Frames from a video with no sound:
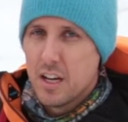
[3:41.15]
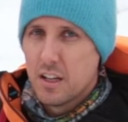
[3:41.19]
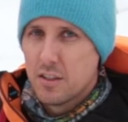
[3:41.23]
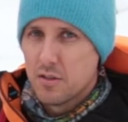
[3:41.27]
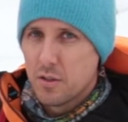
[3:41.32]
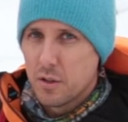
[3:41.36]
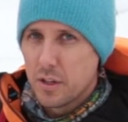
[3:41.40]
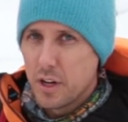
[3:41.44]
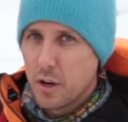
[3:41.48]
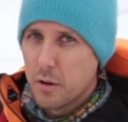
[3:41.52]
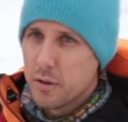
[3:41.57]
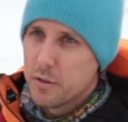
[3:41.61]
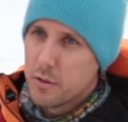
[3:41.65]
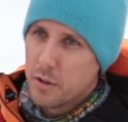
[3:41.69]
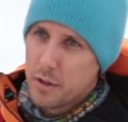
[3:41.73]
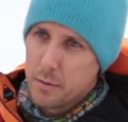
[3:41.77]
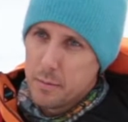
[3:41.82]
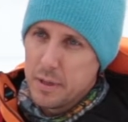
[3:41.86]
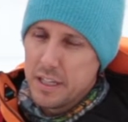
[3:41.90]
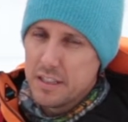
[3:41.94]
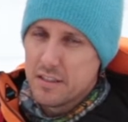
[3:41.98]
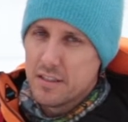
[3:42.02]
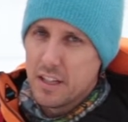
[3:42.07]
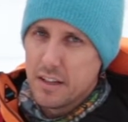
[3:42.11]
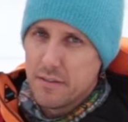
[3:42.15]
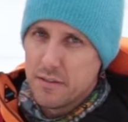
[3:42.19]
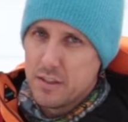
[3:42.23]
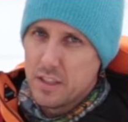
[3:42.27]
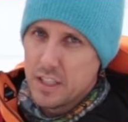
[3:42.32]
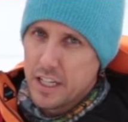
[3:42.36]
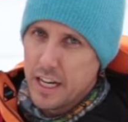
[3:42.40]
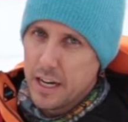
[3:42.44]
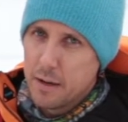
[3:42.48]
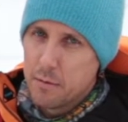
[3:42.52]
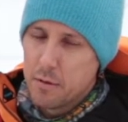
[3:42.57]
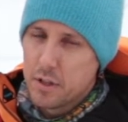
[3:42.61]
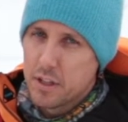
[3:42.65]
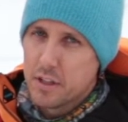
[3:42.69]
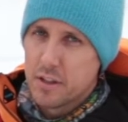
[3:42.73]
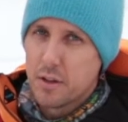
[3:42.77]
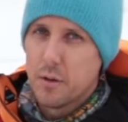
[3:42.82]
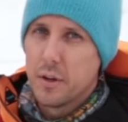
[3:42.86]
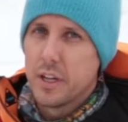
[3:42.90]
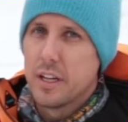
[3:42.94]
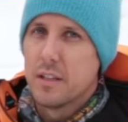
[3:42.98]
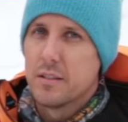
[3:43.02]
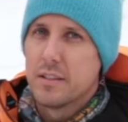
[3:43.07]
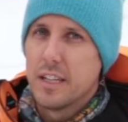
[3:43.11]
so you always want to be as safe as you can when you're
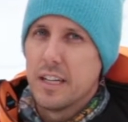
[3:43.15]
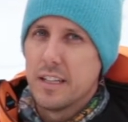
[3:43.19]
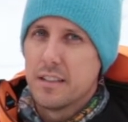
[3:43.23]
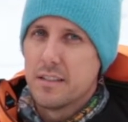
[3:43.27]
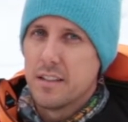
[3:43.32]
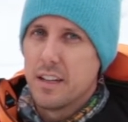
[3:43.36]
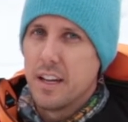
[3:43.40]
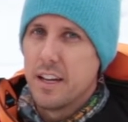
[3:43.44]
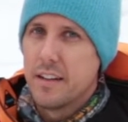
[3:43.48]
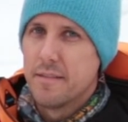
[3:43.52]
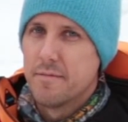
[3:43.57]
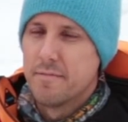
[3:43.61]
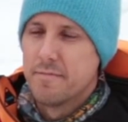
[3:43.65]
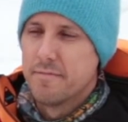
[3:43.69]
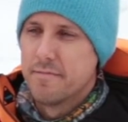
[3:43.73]
towing out that sled.